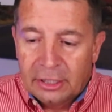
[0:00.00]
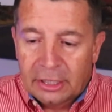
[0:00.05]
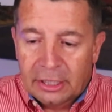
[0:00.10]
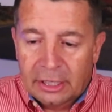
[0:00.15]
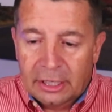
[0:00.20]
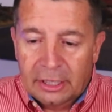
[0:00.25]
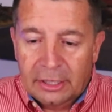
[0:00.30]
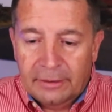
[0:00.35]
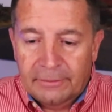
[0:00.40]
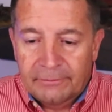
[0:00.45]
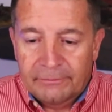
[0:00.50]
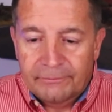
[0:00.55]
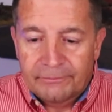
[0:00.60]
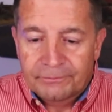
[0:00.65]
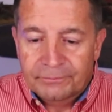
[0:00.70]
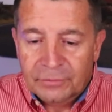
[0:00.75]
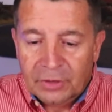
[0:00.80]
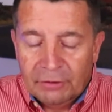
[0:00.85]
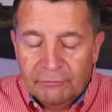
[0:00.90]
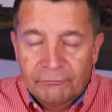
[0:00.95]
um,
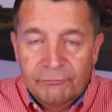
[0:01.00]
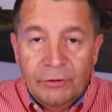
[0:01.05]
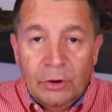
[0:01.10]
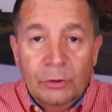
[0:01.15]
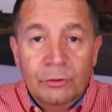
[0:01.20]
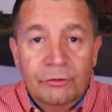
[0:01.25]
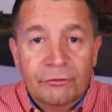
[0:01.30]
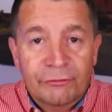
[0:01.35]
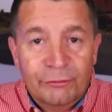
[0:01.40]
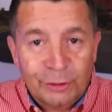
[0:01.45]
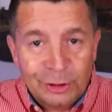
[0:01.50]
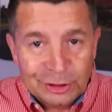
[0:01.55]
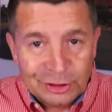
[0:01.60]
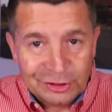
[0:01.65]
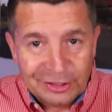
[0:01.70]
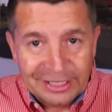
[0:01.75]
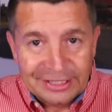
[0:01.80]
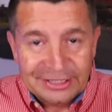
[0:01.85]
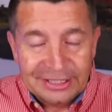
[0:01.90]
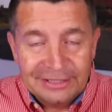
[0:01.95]
voter
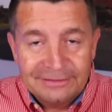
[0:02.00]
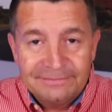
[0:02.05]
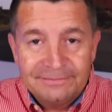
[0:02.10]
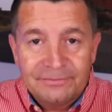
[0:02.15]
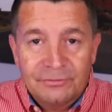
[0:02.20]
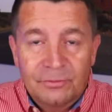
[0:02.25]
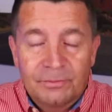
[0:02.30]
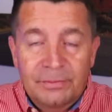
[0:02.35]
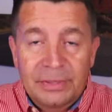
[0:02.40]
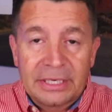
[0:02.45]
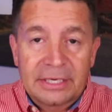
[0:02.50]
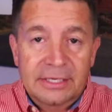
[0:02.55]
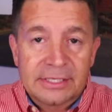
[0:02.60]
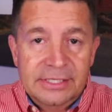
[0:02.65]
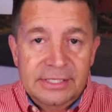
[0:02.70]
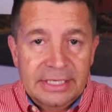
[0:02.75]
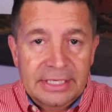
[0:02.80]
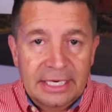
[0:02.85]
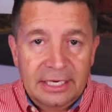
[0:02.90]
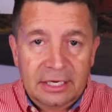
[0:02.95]
frustration
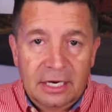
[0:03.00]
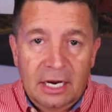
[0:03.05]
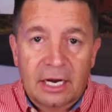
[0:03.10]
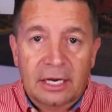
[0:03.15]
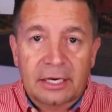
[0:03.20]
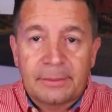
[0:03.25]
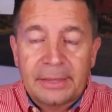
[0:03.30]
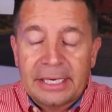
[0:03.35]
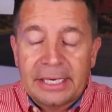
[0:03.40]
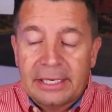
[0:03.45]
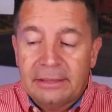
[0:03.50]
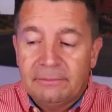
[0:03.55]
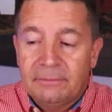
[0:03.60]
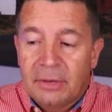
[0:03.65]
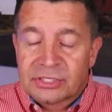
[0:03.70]
because of the economy.